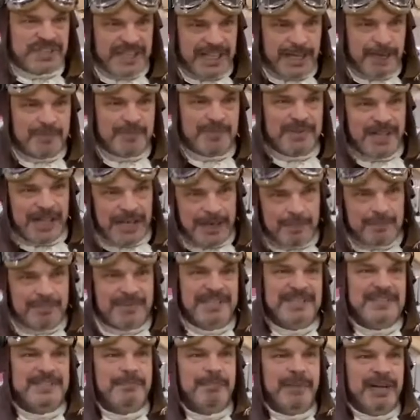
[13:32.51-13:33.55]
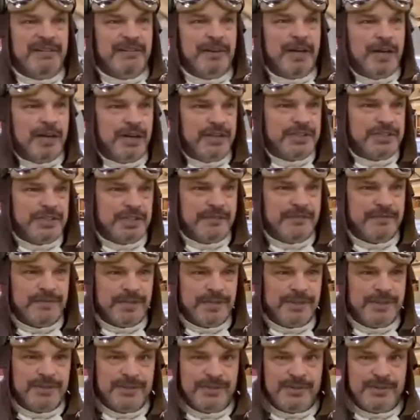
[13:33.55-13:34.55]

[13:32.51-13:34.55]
kept up this barrage of